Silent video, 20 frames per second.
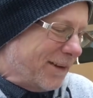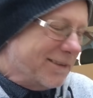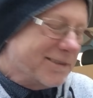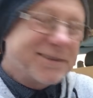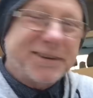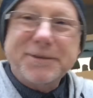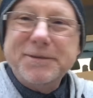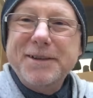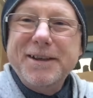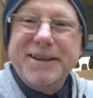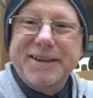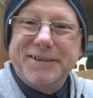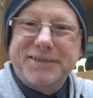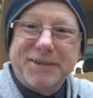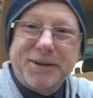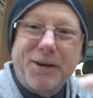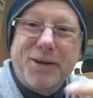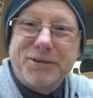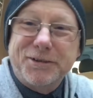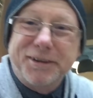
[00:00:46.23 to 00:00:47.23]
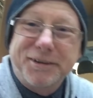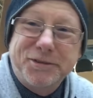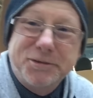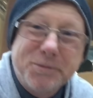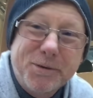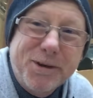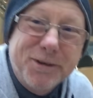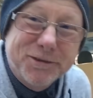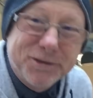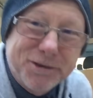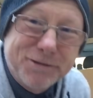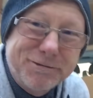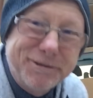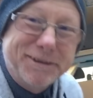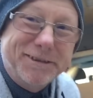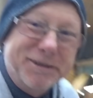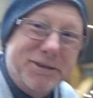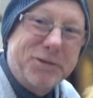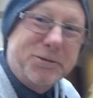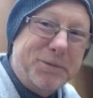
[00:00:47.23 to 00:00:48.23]
So yeah, so to answer
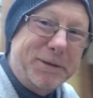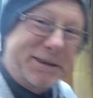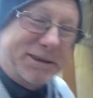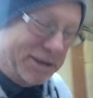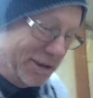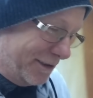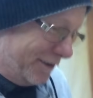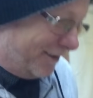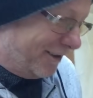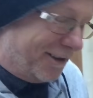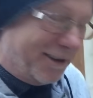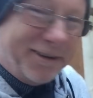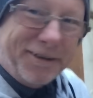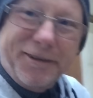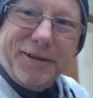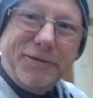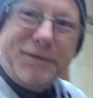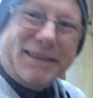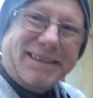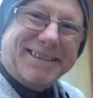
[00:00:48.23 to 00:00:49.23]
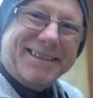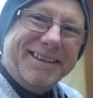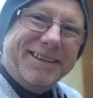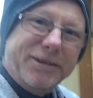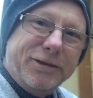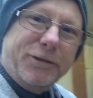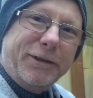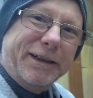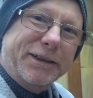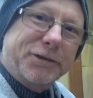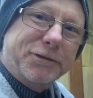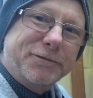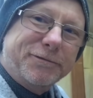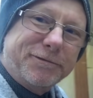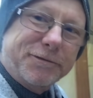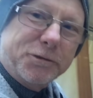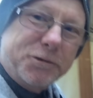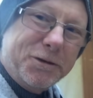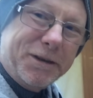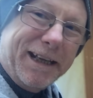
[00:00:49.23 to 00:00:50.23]
Chris's question, I've had these lights on
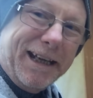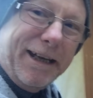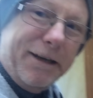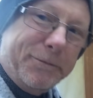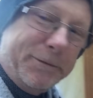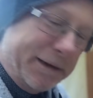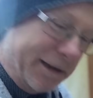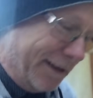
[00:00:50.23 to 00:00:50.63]
for a good hour